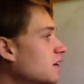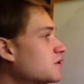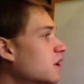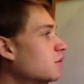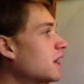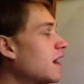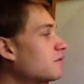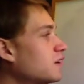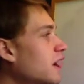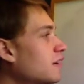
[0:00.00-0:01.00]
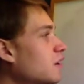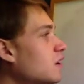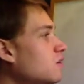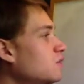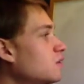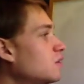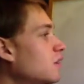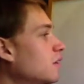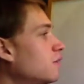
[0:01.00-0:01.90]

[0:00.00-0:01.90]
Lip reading: so we have 900